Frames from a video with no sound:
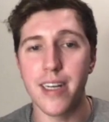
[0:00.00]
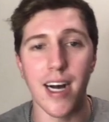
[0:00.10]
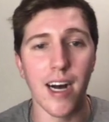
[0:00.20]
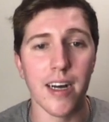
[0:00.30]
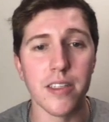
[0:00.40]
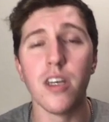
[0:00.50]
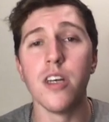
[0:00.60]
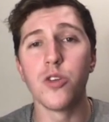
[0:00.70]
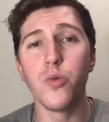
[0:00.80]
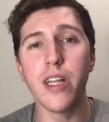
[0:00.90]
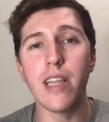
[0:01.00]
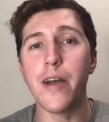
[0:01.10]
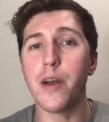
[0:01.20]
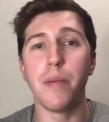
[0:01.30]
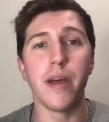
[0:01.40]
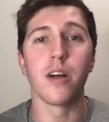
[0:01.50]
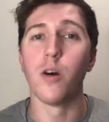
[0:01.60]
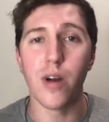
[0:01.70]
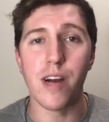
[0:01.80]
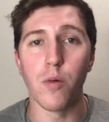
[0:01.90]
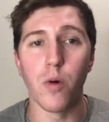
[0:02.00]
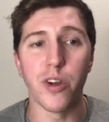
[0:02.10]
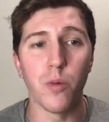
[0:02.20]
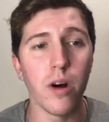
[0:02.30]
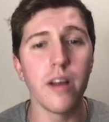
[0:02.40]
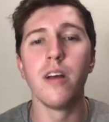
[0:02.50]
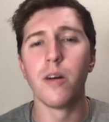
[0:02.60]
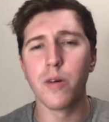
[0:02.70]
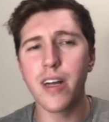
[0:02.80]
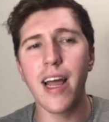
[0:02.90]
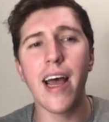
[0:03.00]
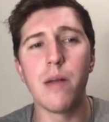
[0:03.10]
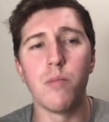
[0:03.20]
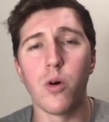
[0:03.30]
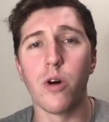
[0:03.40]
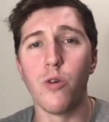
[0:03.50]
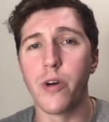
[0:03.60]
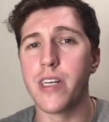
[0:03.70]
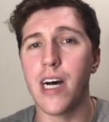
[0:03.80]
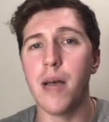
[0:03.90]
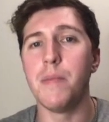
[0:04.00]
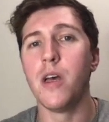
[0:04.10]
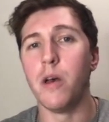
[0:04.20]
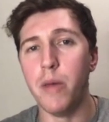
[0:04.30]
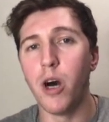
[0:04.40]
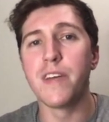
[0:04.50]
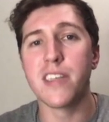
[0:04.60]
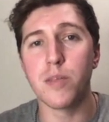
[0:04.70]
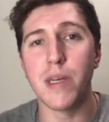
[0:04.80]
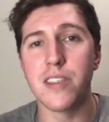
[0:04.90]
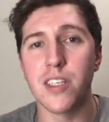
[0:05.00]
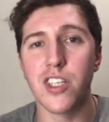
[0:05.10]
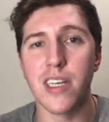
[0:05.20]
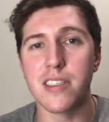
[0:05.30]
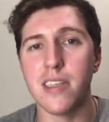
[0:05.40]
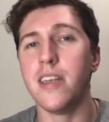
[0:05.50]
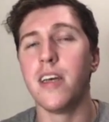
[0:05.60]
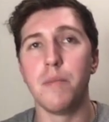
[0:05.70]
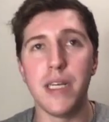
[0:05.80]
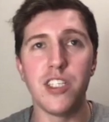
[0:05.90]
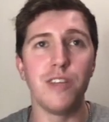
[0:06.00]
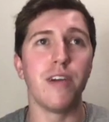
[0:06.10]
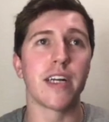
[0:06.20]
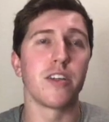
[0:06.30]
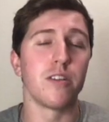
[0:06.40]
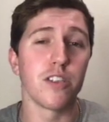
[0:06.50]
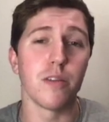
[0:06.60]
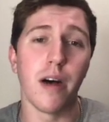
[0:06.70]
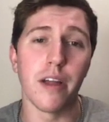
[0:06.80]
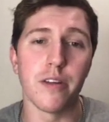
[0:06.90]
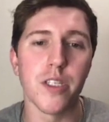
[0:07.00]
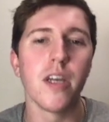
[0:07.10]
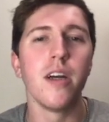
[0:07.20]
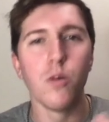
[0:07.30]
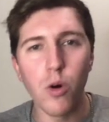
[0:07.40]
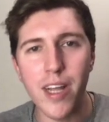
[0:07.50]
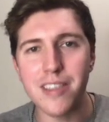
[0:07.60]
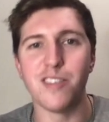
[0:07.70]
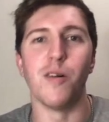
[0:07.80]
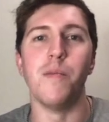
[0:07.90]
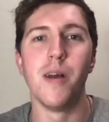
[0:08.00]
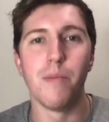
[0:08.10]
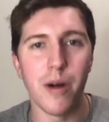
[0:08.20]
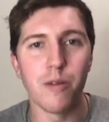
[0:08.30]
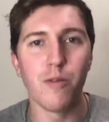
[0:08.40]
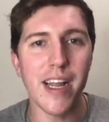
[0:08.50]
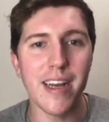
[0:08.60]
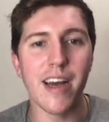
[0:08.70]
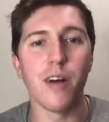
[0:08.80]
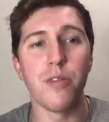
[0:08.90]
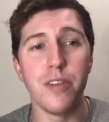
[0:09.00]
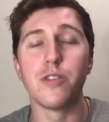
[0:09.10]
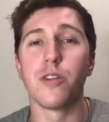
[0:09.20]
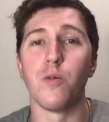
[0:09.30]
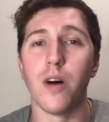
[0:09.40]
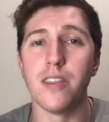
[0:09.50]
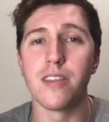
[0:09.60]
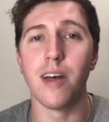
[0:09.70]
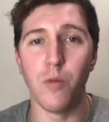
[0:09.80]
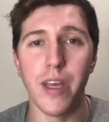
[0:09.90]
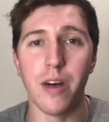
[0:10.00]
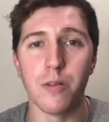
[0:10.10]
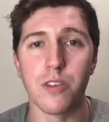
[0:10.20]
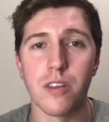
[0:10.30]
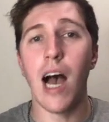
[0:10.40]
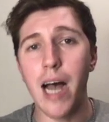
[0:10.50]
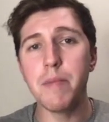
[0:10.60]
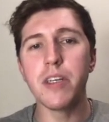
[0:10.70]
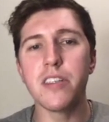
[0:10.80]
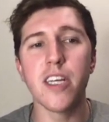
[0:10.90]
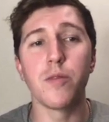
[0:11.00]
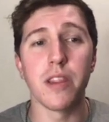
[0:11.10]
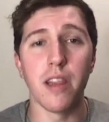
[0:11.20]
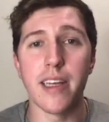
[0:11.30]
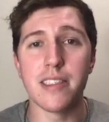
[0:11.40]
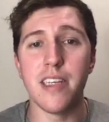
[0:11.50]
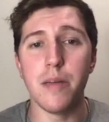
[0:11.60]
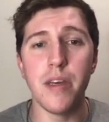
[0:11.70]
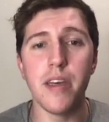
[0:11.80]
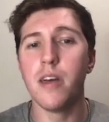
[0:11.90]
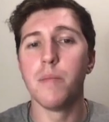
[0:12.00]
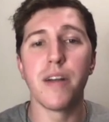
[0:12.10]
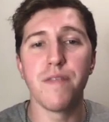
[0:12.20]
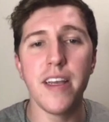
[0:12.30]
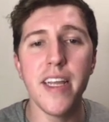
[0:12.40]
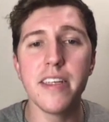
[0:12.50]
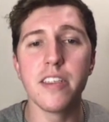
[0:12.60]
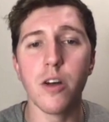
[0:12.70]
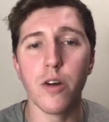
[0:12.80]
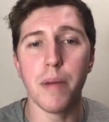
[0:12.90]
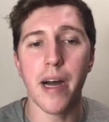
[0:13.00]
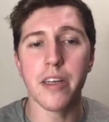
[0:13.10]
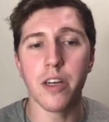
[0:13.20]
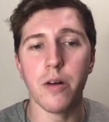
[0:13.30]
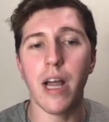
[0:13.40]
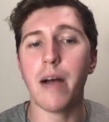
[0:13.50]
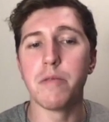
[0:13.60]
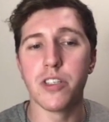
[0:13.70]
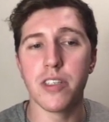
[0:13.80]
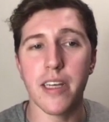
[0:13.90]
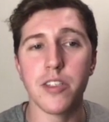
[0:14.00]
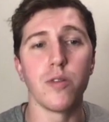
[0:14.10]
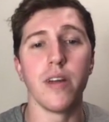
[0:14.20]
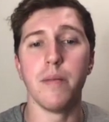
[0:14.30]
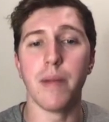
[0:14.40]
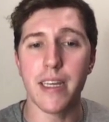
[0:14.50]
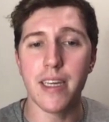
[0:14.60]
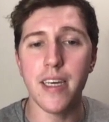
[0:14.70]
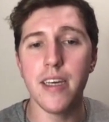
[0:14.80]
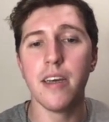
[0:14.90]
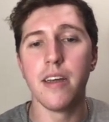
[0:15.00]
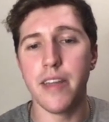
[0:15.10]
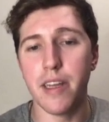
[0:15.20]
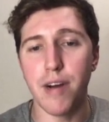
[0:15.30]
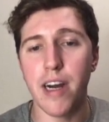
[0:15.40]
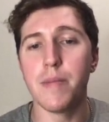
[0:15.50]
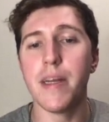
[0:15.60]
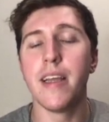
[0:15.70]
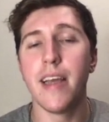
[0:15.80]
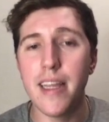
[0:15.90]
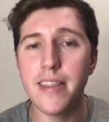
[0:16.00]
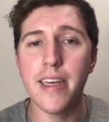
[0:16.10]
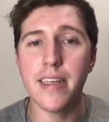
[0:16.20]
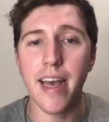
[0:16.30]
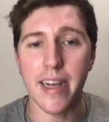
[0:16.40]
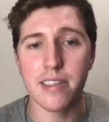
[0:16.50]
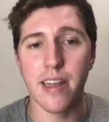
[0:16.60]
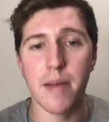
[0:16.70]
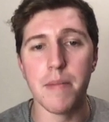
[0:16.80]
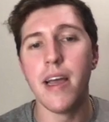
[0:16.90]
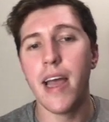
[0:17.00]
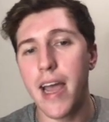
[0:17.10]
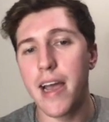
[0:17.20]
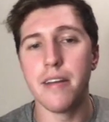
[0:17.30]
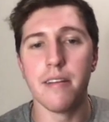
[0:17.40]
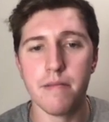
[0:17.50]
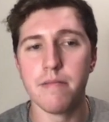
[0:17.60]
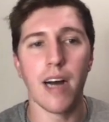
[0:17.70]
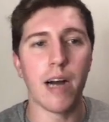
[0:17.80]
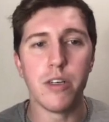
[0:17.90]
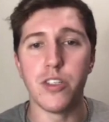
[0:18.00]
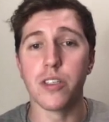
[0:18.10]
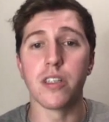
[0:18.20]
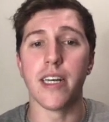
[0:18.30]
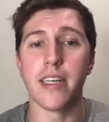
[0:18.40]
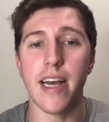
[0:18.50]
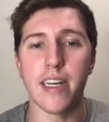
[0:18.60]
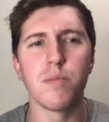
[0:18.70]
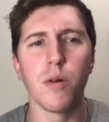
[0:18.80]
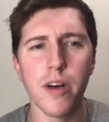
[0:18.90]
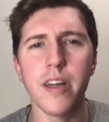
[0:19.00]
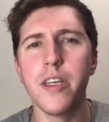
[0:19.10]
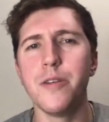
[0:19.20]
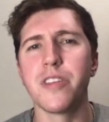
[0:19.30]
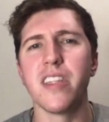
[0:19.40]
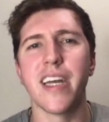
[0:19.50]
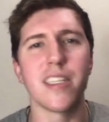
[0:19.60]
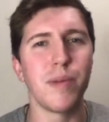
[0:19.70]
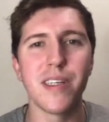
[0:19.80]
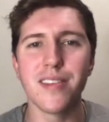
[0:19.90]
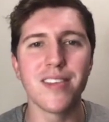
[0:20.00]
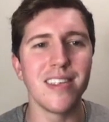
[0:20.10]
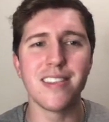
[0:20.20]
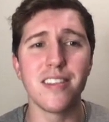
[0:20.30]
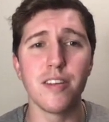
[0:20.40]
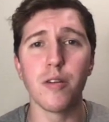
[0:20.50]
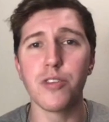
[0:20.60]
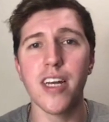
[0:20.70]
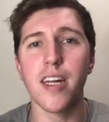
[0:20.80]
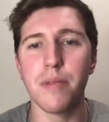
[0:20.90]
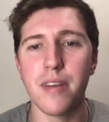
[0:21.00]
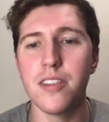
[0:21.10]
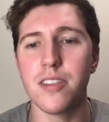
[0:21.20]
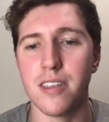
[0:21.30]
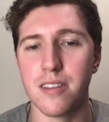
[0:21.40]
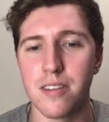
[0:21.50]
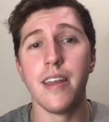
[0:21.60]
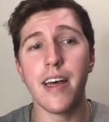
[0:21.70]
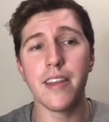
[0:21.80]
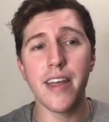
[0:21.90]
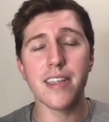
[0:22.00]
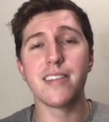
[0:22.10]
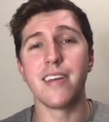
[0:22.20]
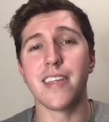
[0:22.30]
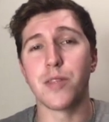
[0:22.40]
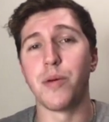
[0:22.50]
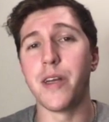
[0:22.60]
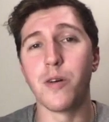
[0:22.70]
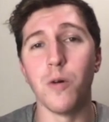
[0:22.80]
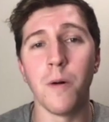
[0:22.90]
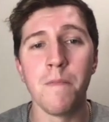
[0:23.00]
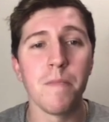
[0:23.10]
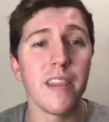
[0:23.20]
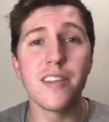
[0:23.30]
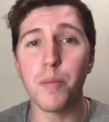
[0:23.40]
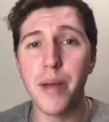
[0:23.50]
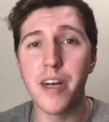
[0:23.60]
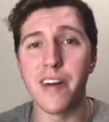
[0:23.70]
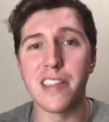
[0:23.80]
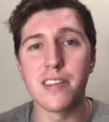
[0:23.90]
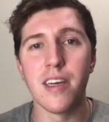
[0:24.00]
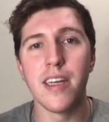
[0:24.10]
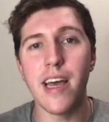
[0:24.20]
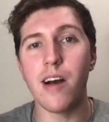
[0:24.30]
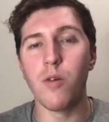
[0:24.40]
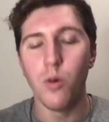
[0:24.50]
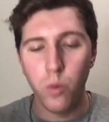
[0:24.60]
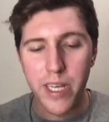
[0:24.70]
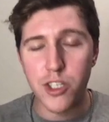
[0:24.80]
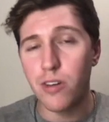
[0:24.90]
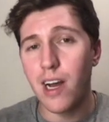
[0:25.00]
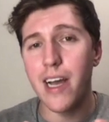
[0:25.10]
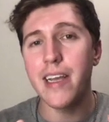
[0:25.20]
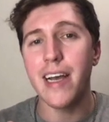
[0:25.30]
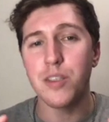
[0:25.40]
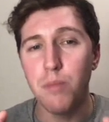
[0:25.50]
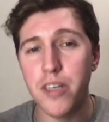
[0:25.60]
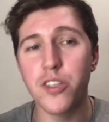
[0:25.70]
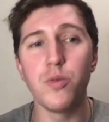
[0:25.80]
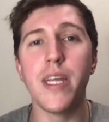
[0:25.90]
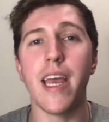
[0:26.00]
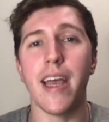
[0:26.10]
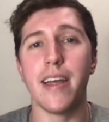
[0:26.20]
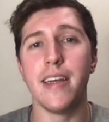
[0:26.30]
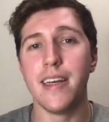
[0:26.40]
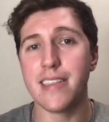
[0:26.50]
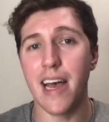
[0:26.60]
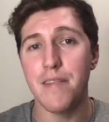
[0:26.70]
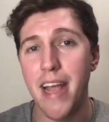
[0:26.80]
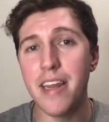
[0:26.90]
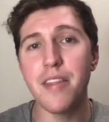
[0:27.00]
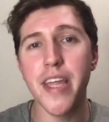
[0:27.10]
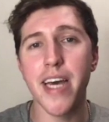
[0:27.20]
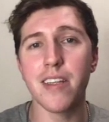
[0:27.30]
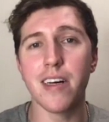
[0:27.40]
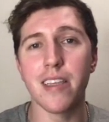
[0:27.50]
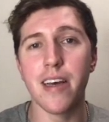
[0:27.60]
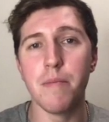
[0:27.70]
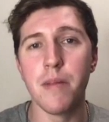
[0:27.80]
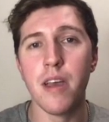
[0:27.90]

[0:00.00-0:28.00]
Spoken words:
cons, so we allow you to pick whatever one you want. We're going to add more over time. Milvus has been suggested, PG Vector, or some others. We'll get to them, but right now, these are the ones that we host. I'm going to stick with LanceDB, but if I needed to go to Pinecone, I would just enter in my key, the environment, and the index name, and I would just click next. But we're going to use Lance because it's a 0 setup instance. Now, the next thing that's pretty cool is appearance. Now, we try as much as we can to have AnythingLLM